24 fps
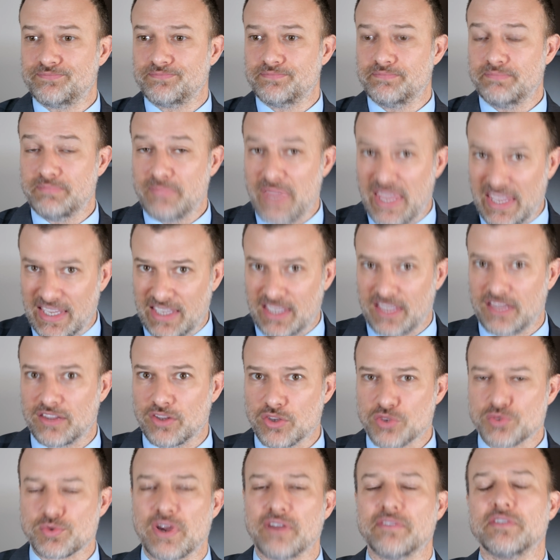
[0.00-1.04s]
making
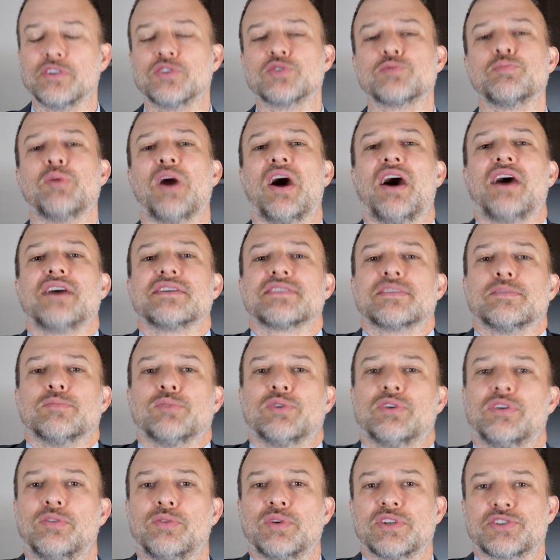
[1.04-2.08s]
those revenues
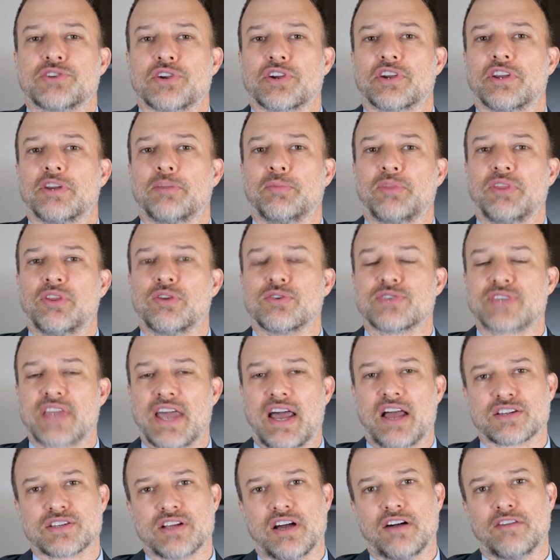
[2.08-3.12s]
possible, which are going to be those
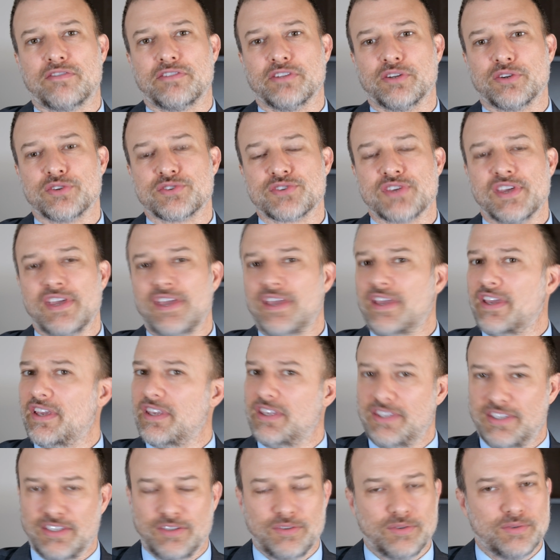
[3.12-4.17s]
cash outflows,
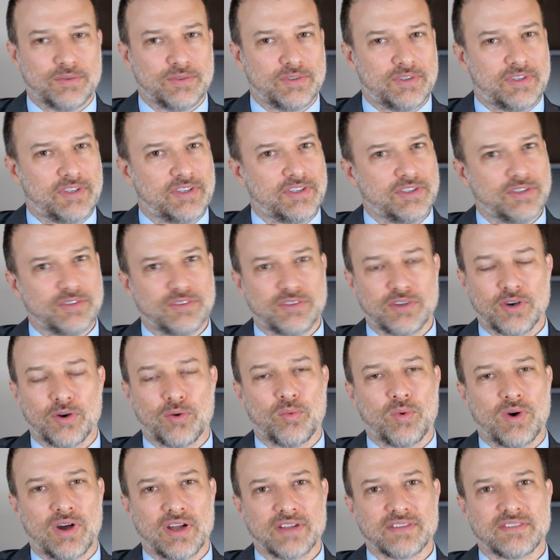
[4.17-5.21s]
you don't
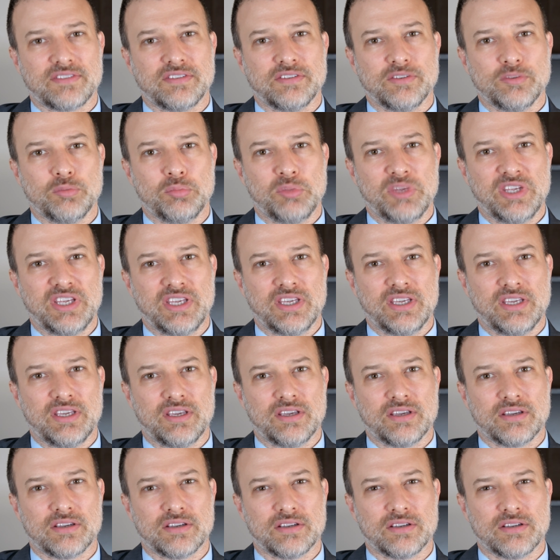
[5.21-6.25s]
want to
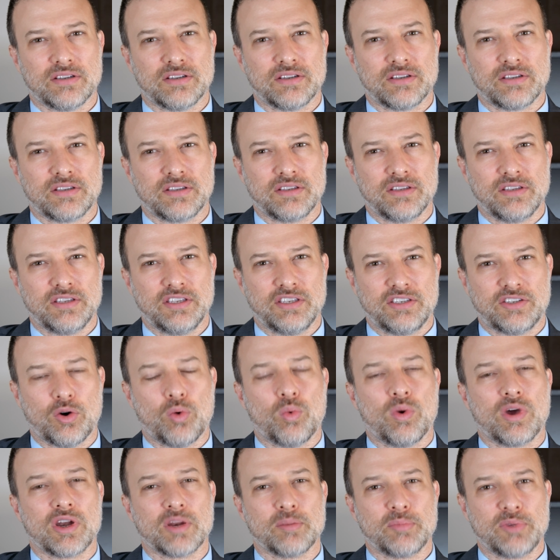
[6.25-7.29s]
be
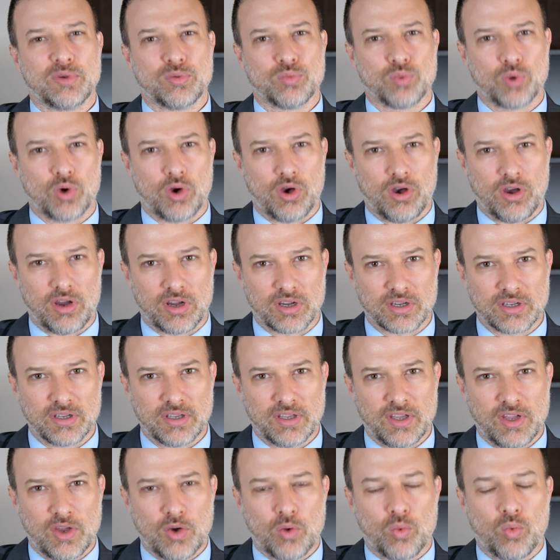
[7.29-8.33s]
wrong.
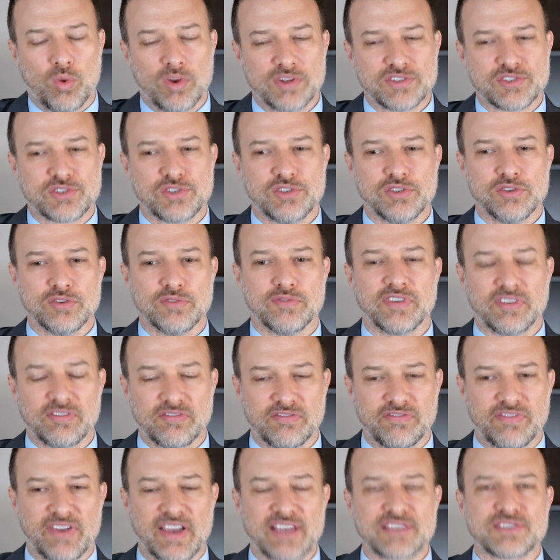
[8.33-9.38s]
Once you've
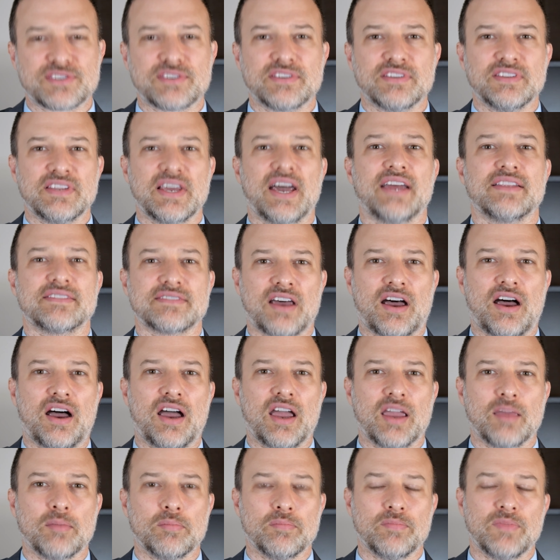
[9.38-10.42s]
invested that
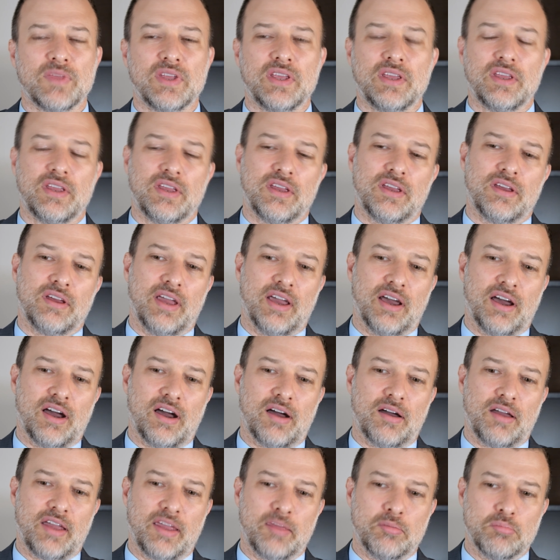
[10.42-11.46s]
time
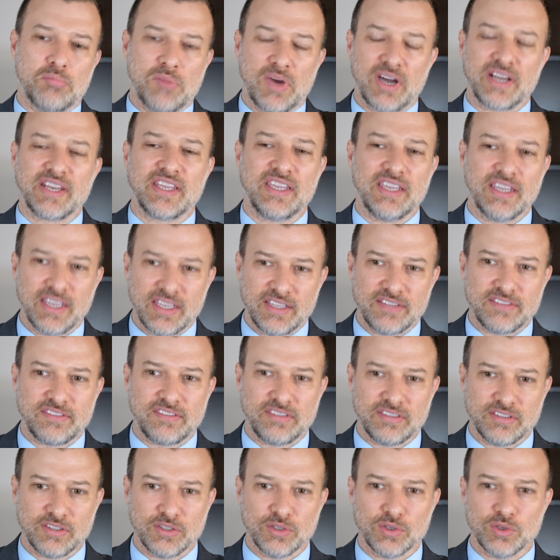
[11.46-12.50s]
and money
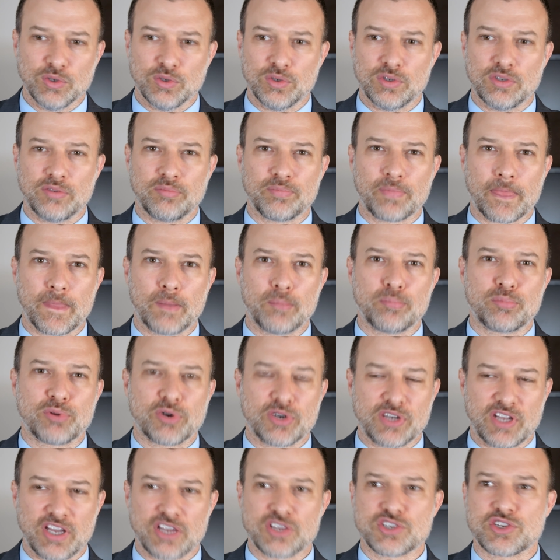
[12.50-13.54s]
into
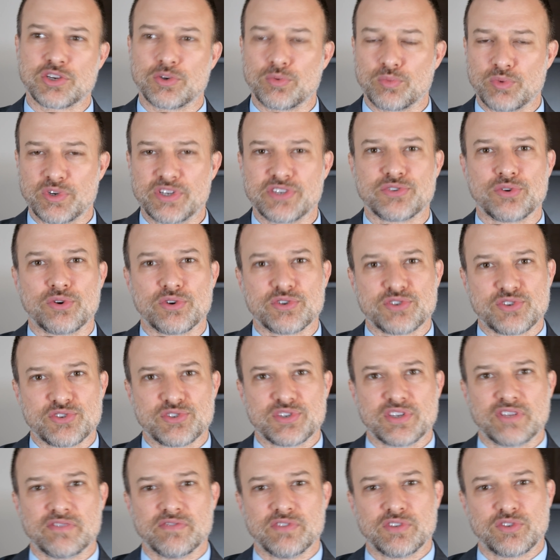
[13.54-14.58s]
production, resources,
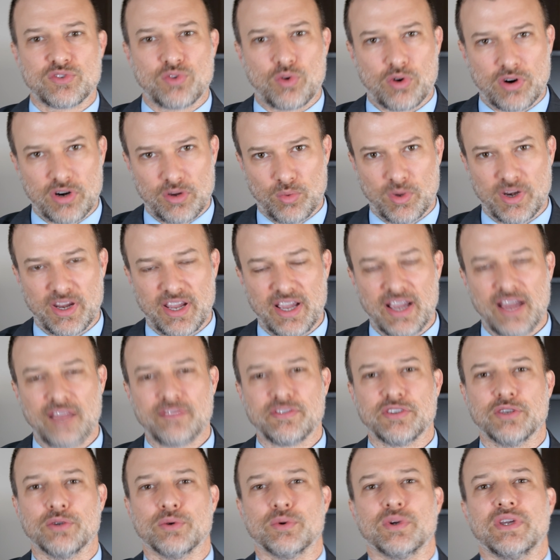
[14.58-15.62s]
inventory, what
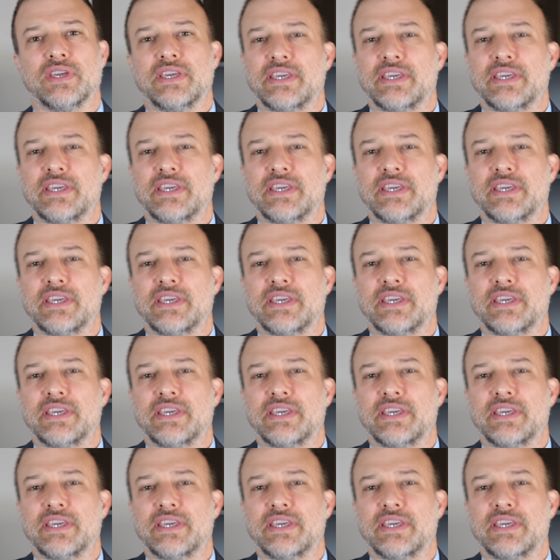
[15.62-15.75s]
have you,